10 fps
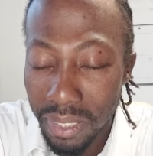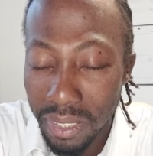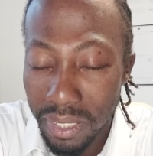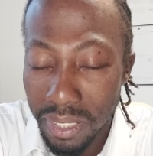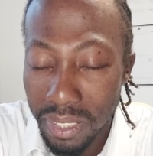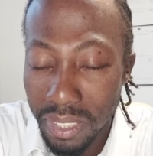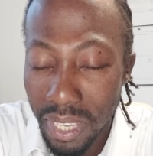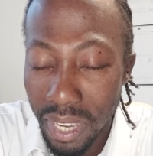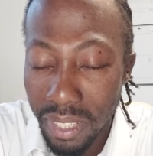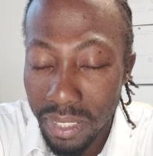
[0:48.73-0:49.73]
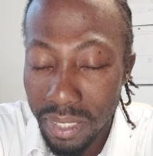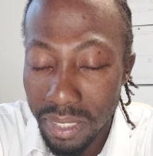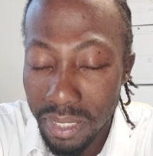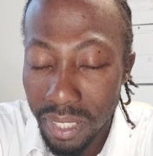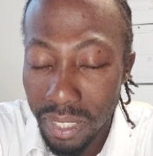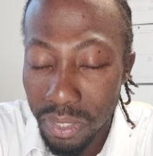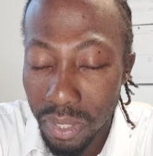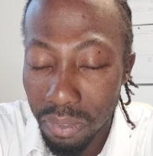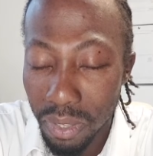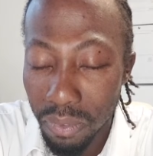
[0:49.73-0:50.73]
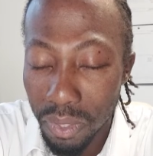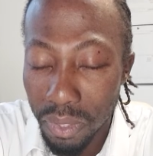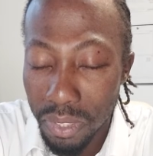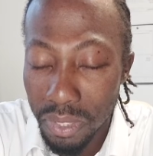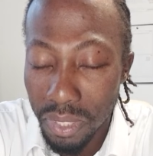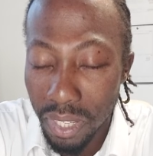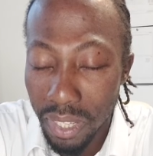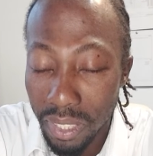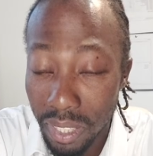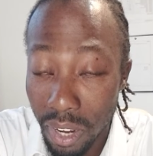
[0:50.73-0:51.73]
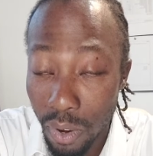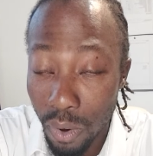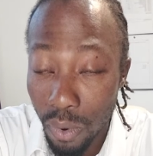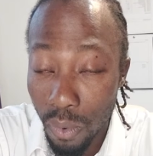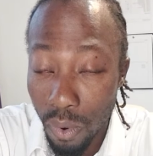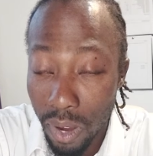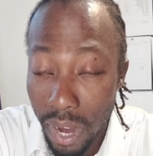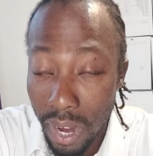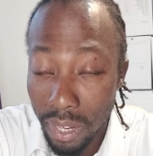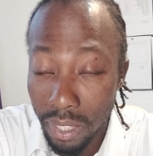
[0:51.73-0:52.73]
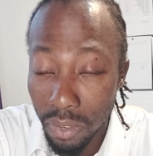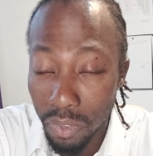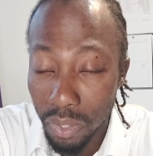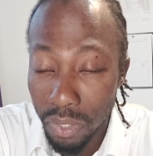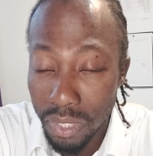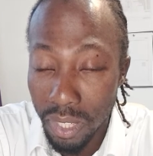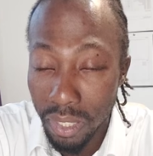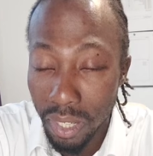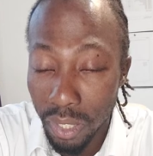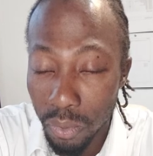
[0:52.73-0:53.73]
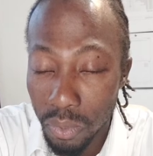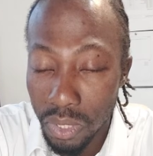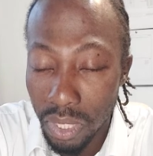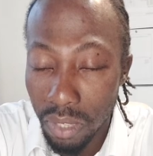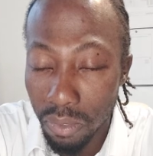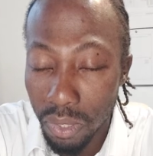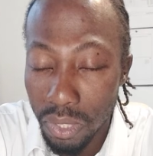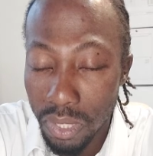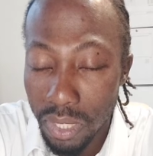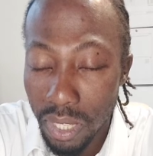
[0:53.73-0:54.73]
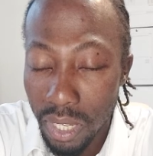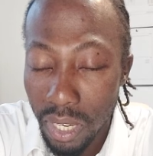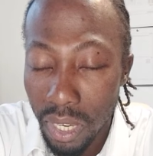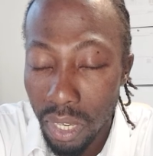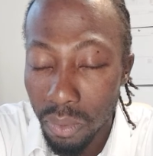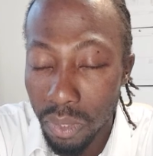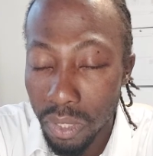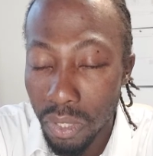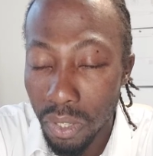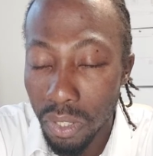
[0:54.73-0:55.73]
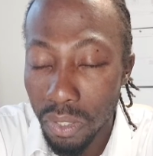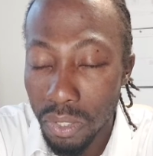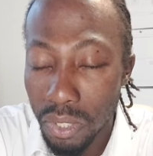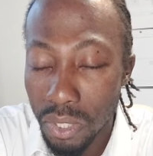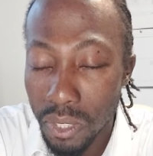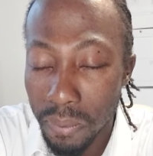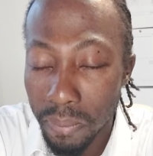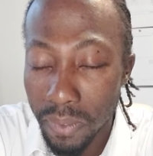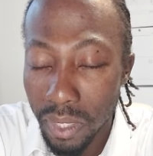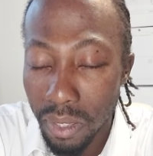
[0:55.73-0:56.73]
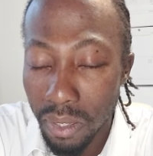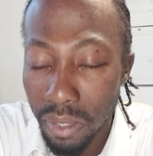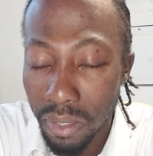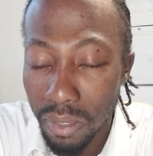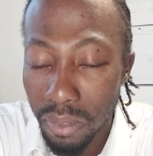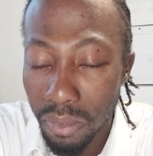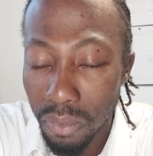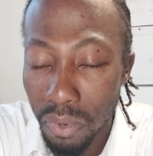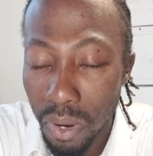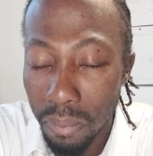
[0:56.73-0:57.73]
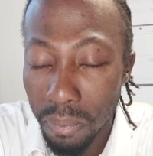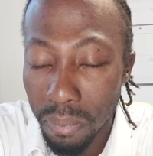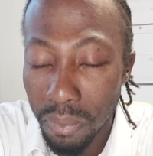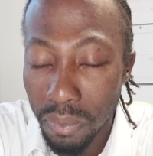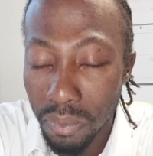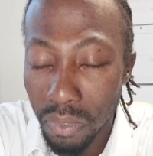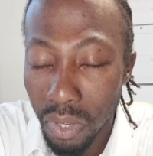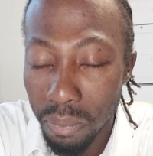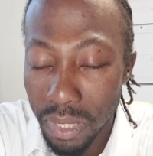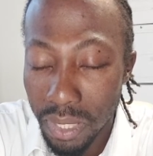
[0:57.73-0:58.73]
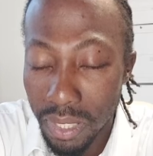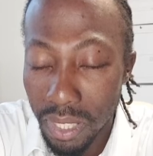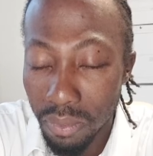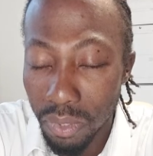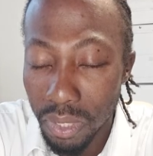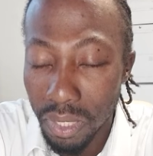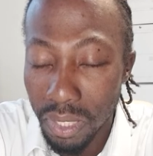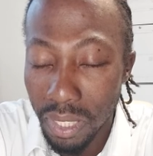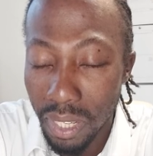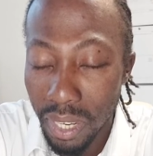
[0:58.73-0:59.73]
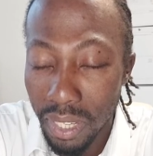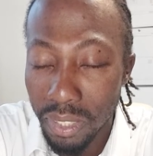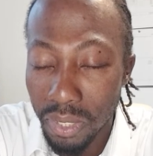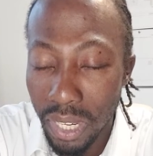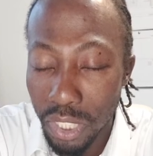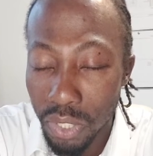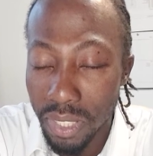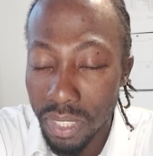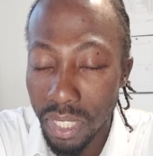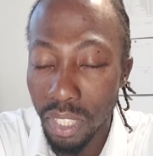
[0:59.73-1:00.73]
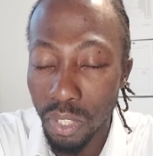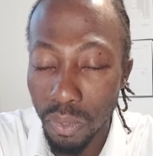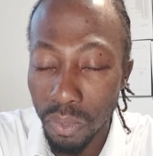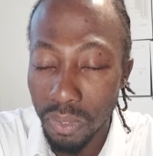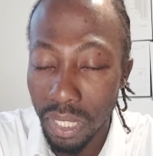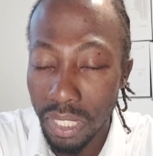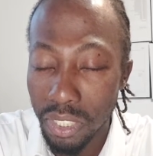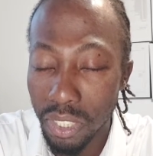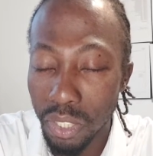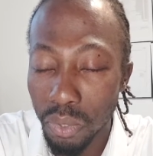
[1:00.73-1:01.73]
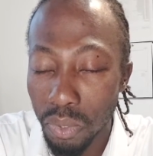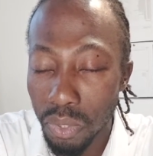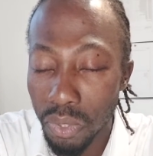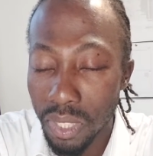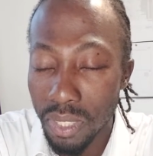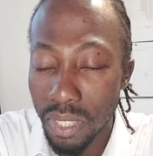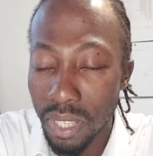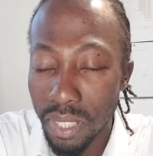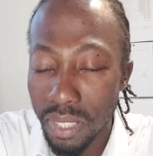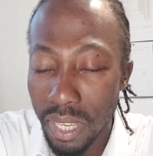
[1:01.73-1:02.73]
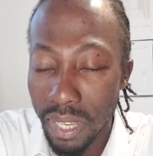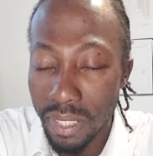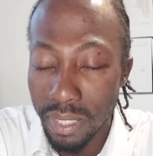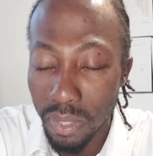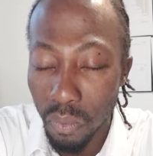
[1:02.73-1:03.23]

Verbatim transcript: these signs that you have given us are or are giving us and are going to give us will turn us from committing evil and to actually seek you, actually look to these things as